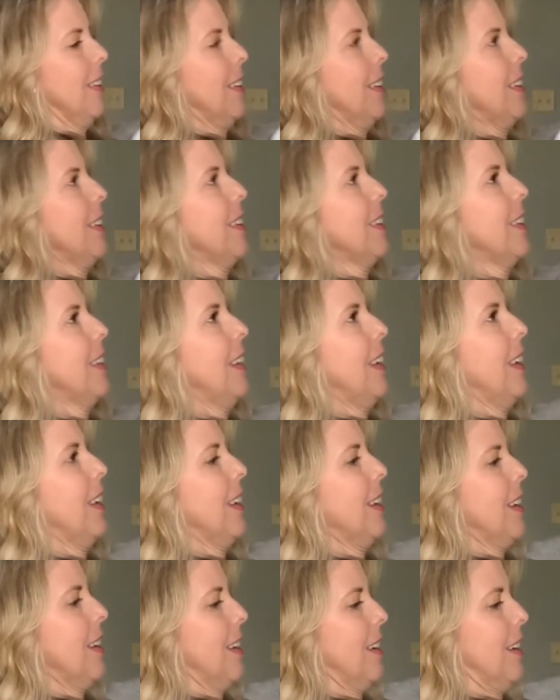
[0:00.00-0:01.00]
let's
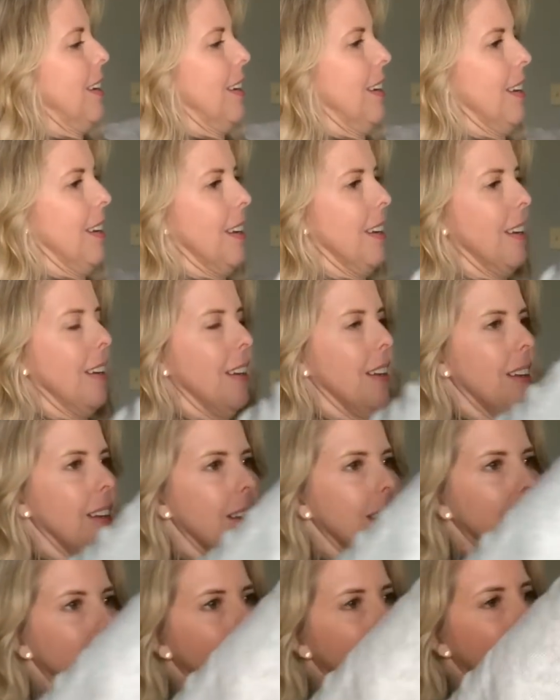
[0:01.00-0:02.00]
see.
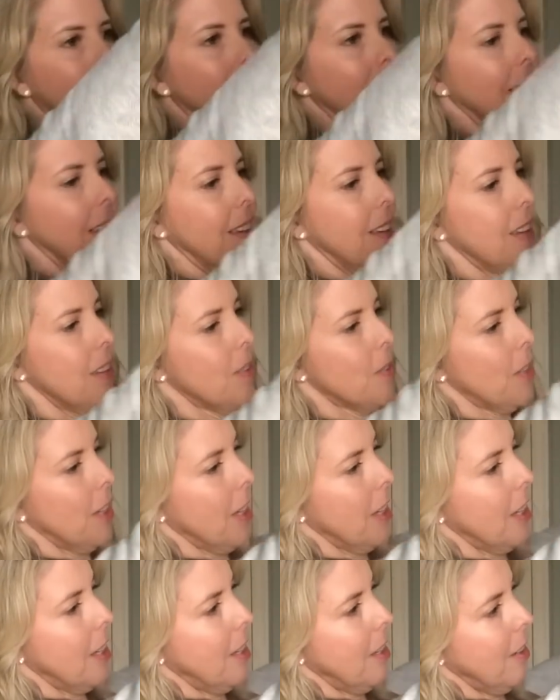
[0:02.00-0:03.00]
This is
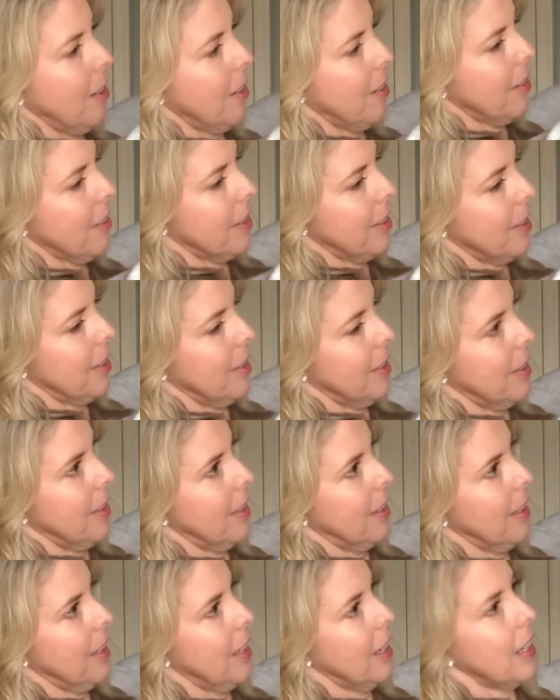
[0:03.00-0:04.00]
really cute.
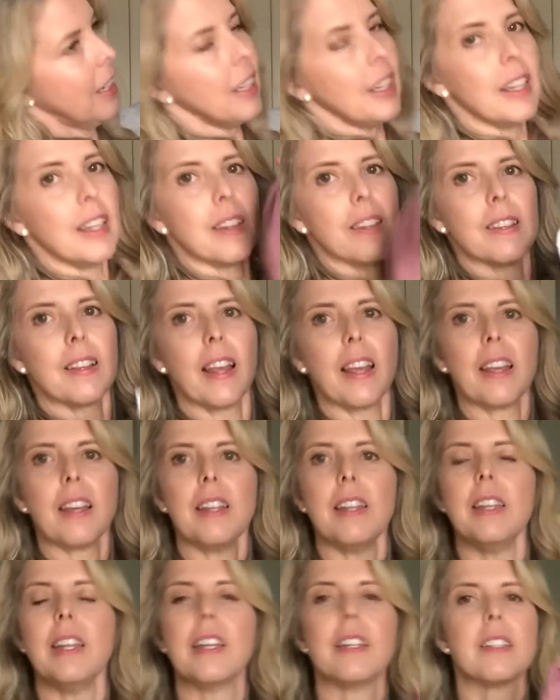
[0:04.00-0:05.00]
It's like
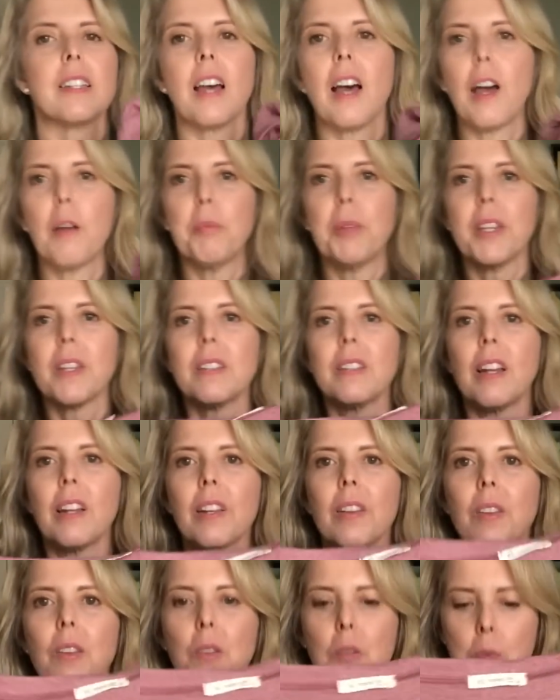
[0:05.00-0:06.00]
a knit top. It's not
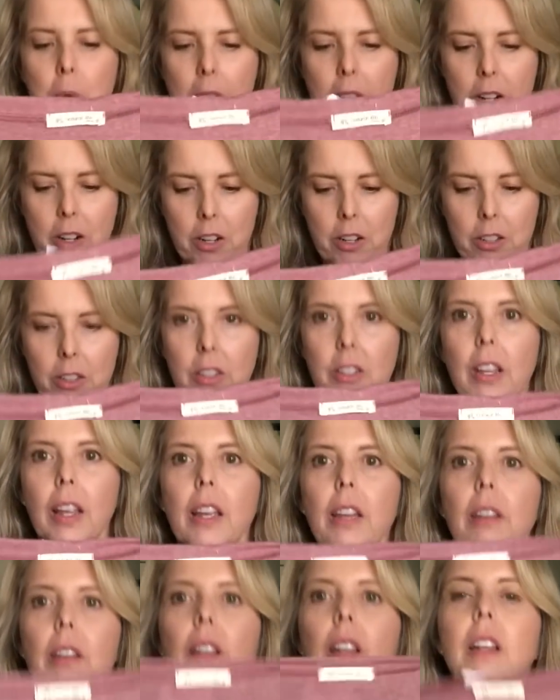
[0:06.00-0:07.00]
a sweater. It's
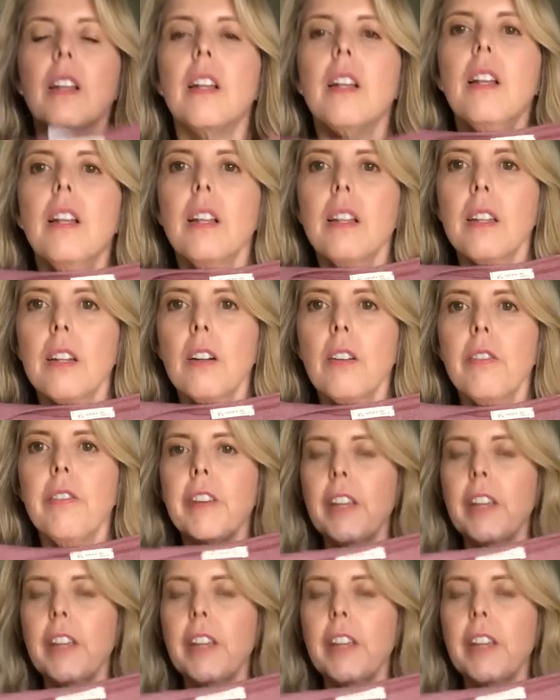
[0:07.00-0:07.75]
like a little